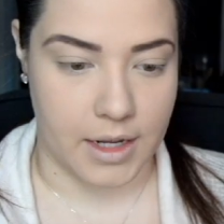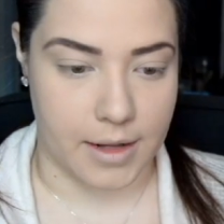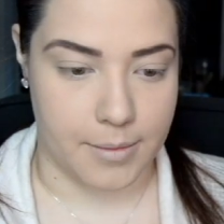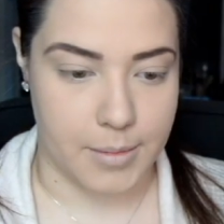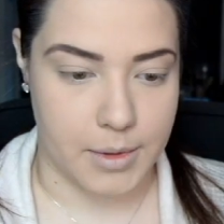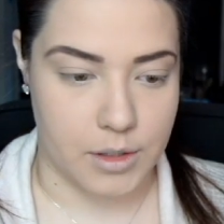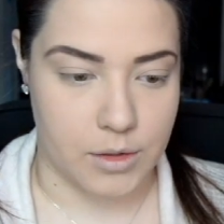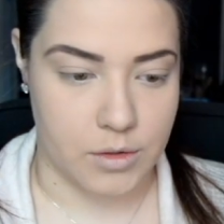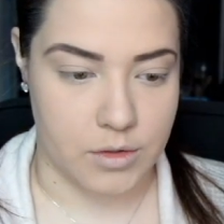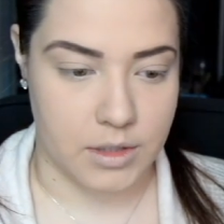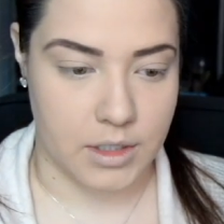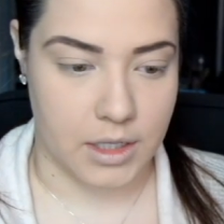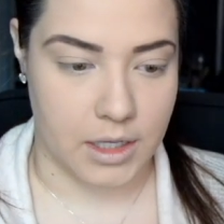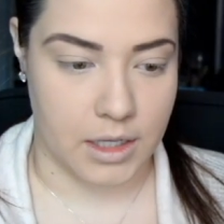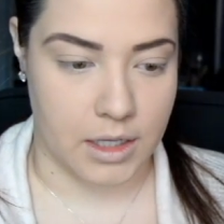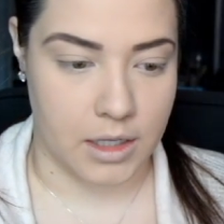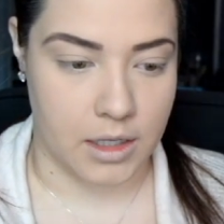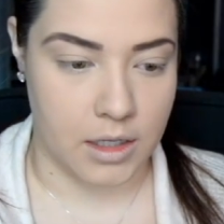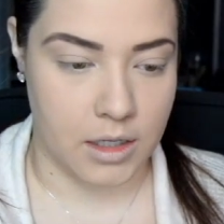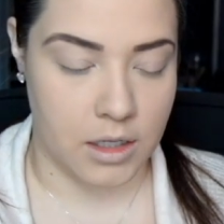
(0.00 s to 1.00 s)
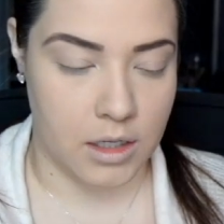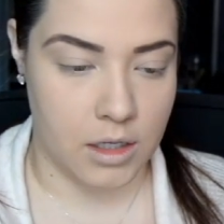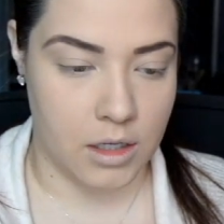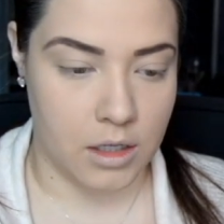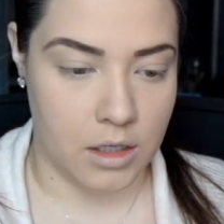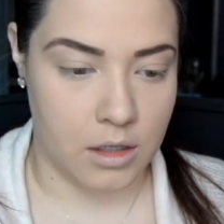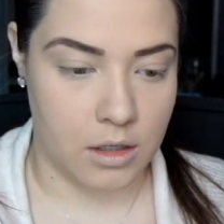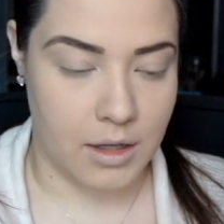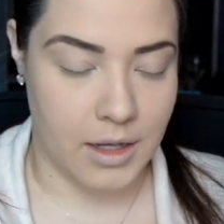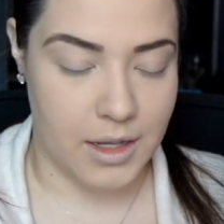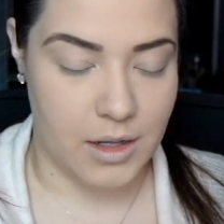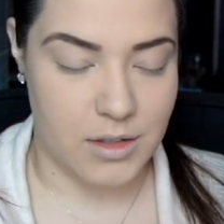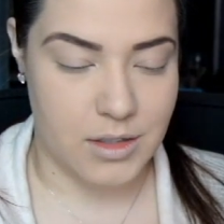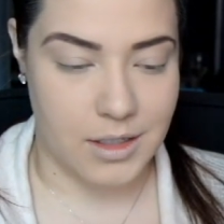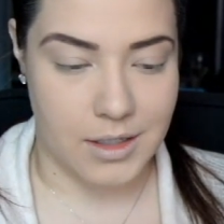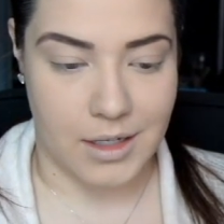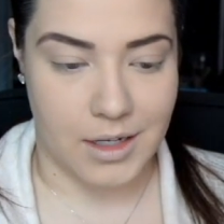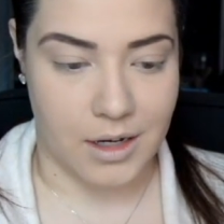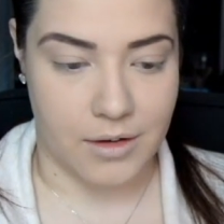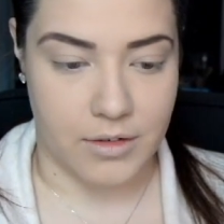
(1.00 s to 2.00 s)
I've been using it. I use
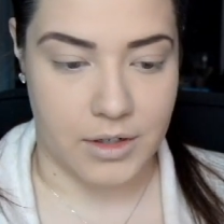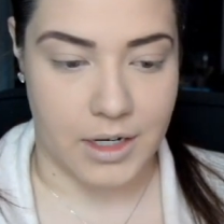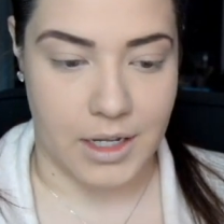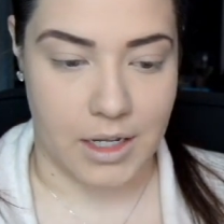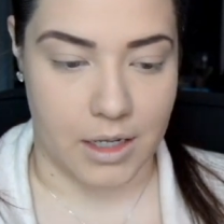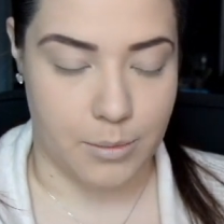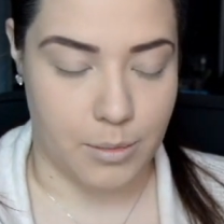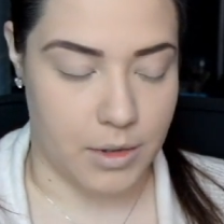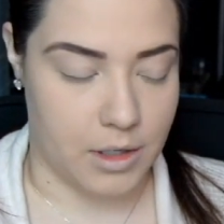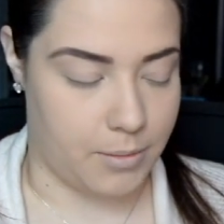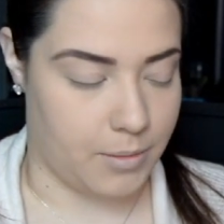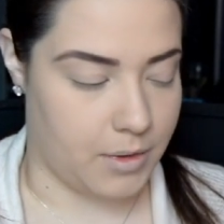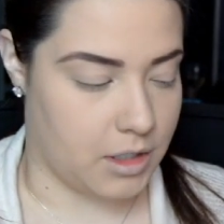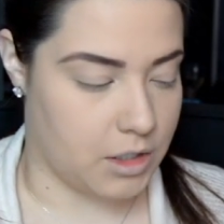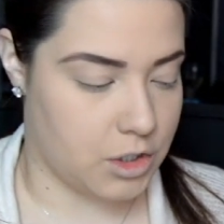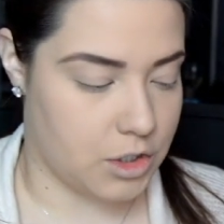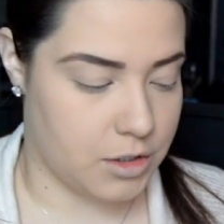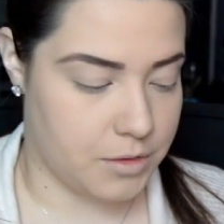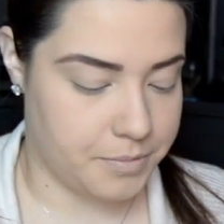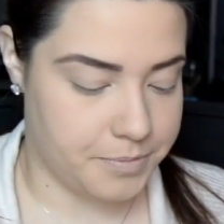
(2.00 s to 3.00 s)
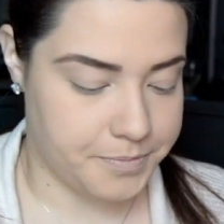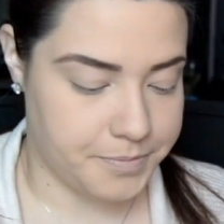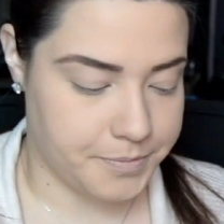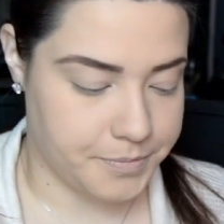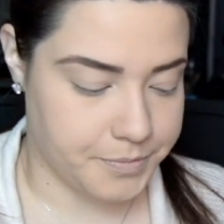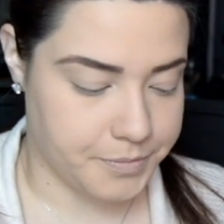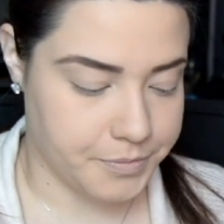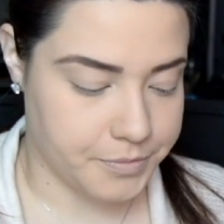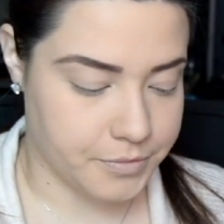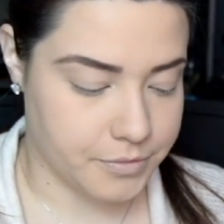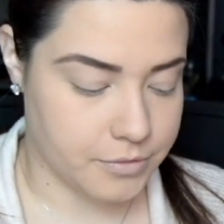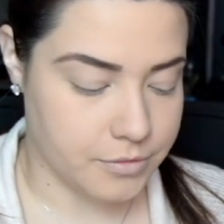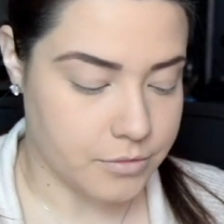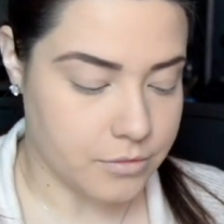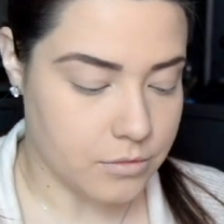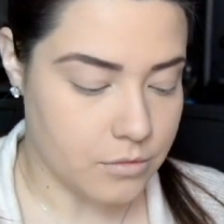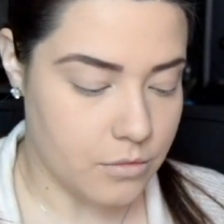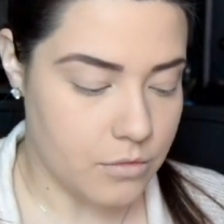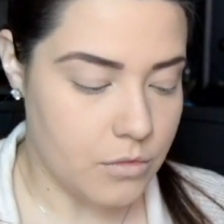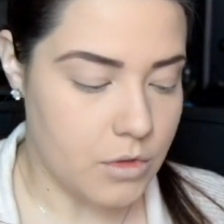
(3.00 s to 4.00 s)
it like every day pretty much.
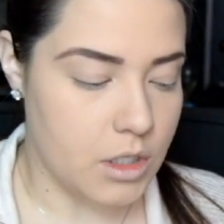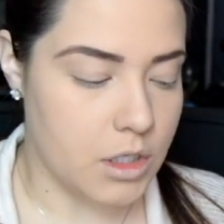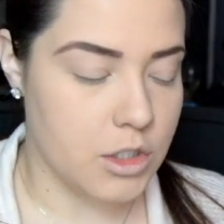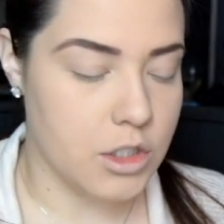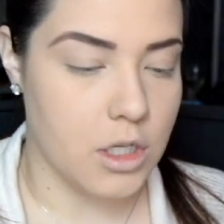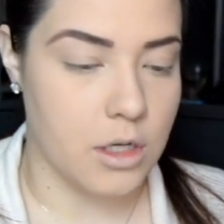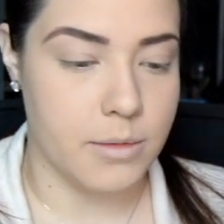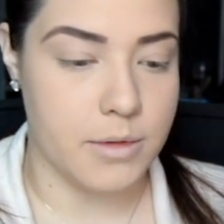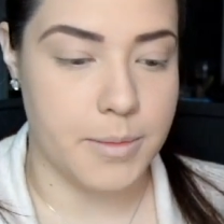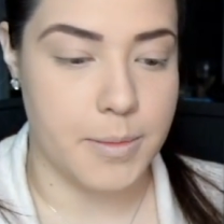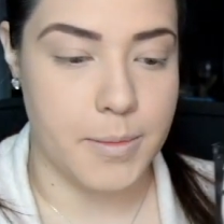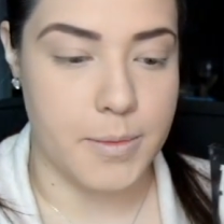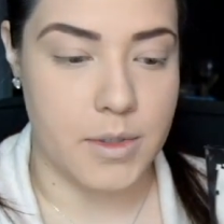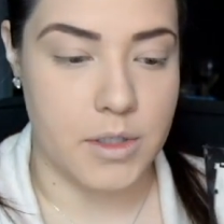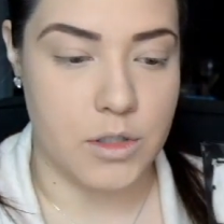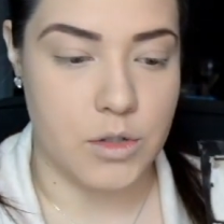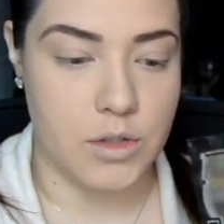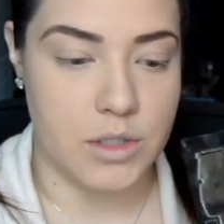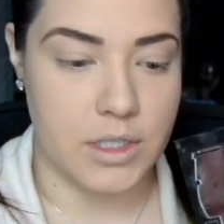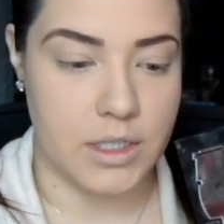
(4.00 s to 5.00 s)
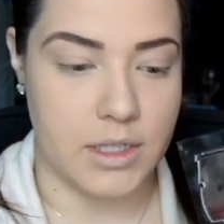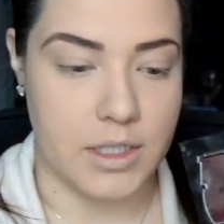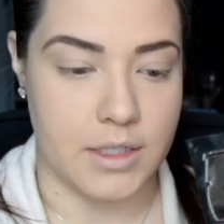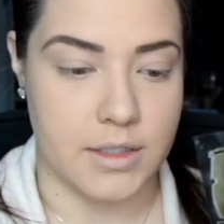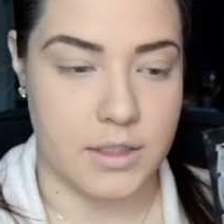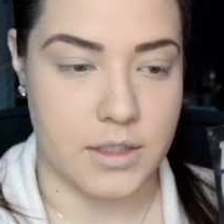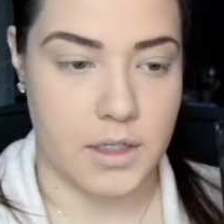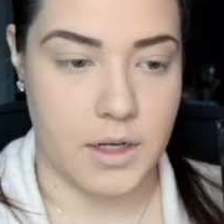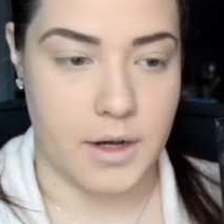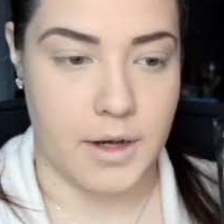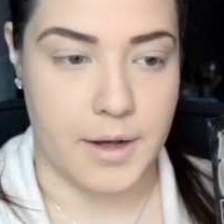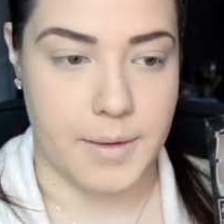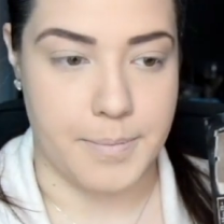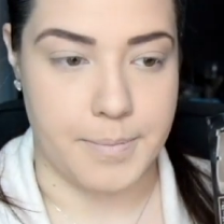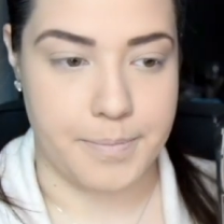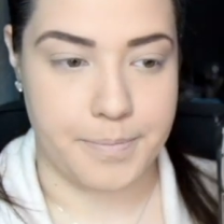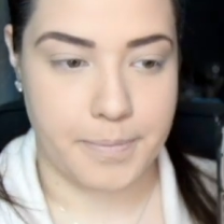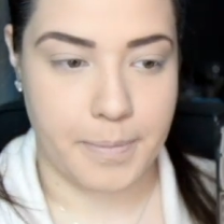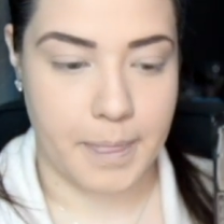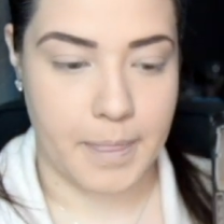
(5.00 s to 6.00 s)
So I'm just going to be using this um,
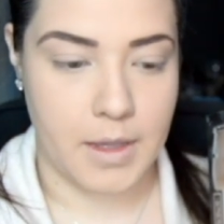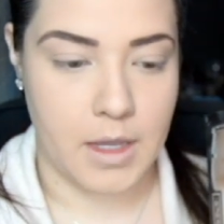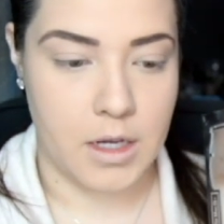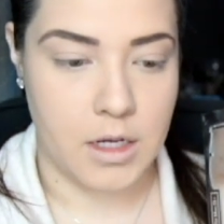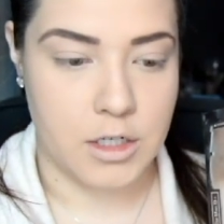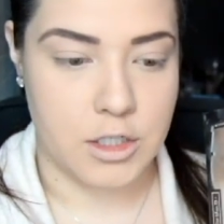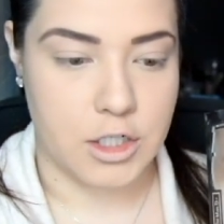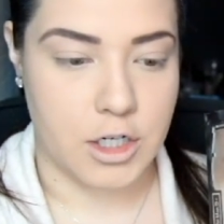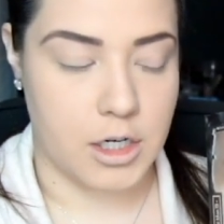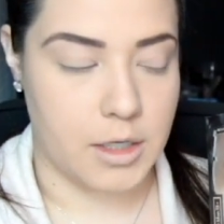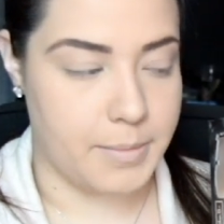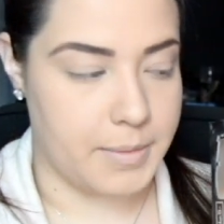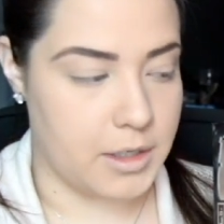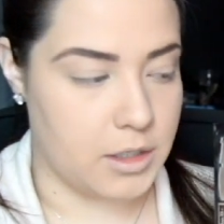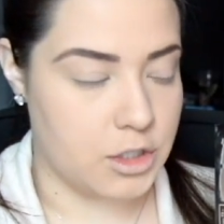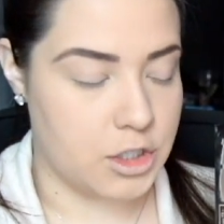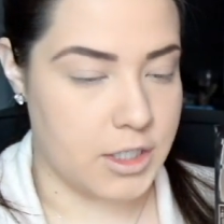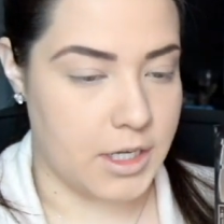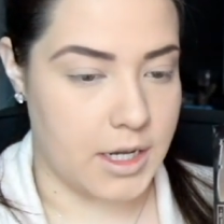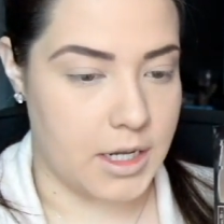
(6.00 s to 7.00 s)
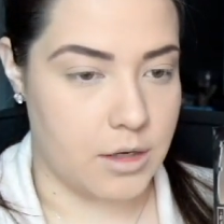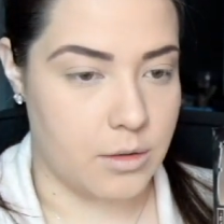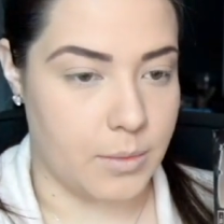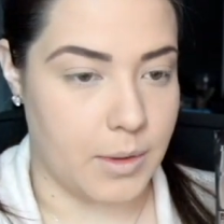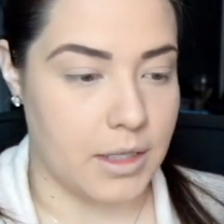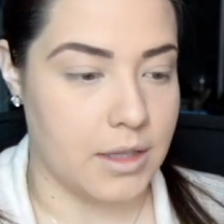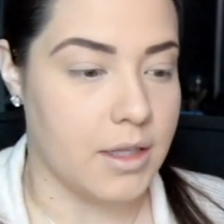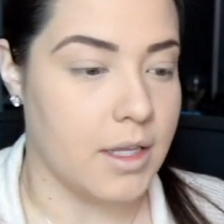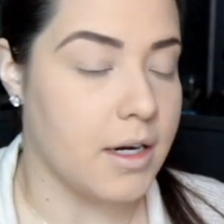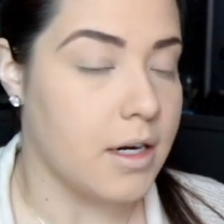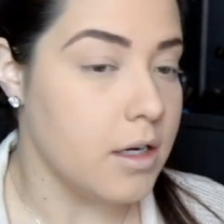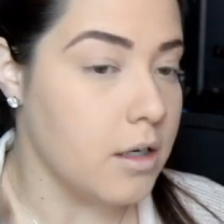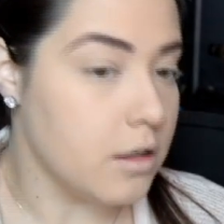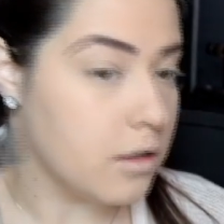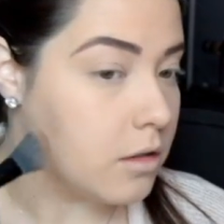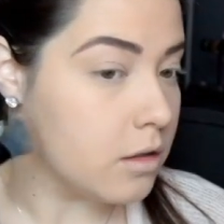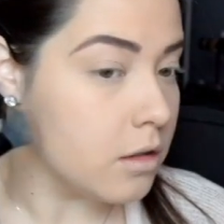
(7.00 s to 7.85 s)
dark middle shade right there.